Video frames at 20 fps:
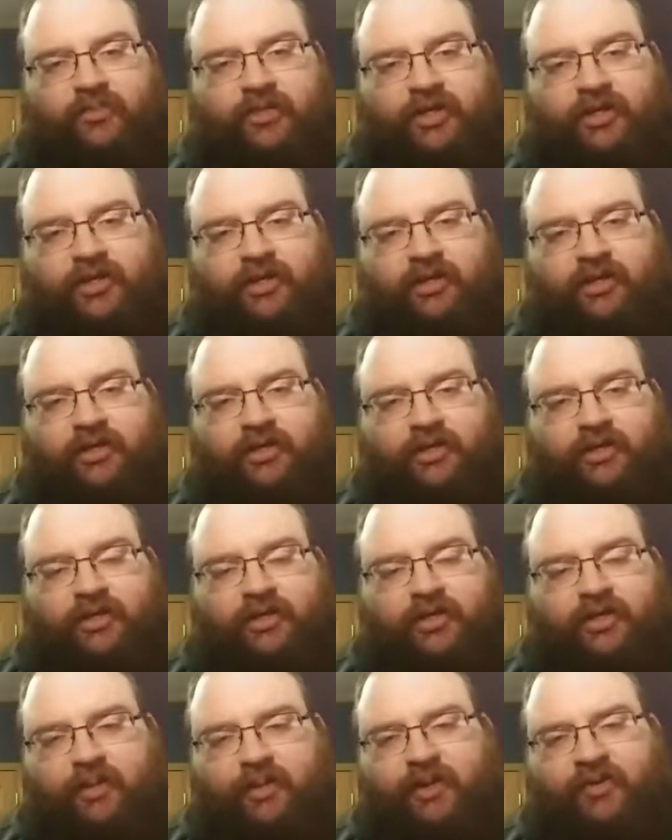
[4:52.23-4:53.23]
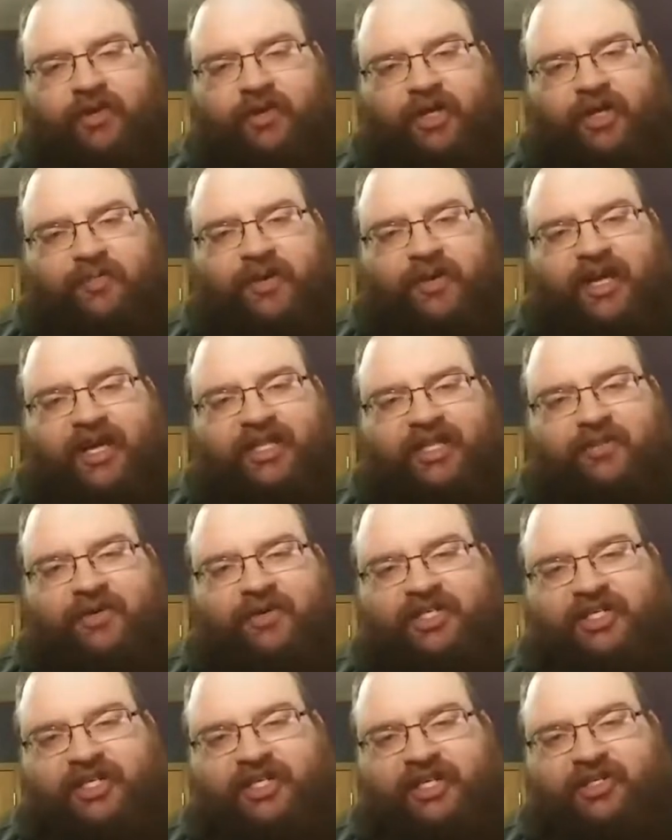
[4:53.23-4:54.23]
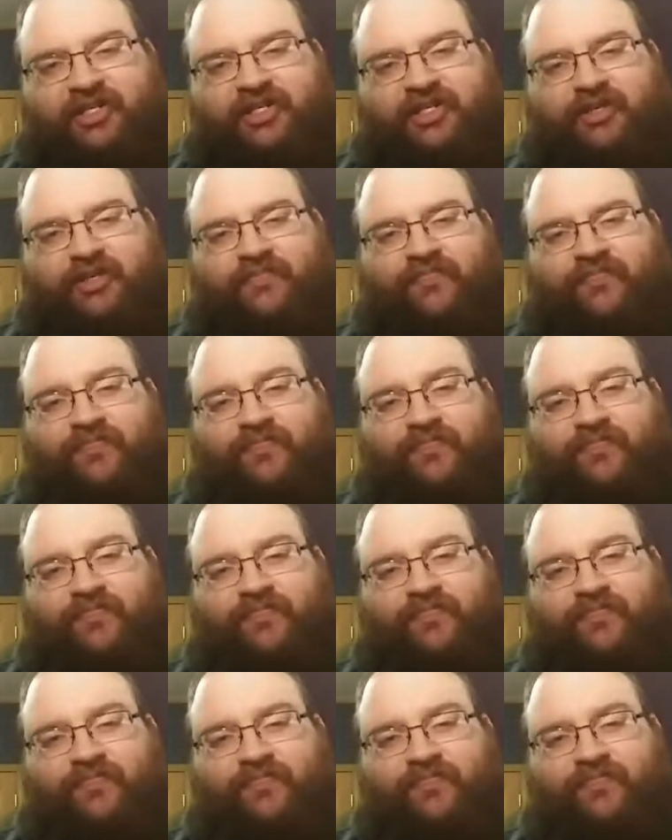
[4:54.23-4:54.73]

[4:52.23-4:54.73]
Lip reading: but I'm not really paying that much attention.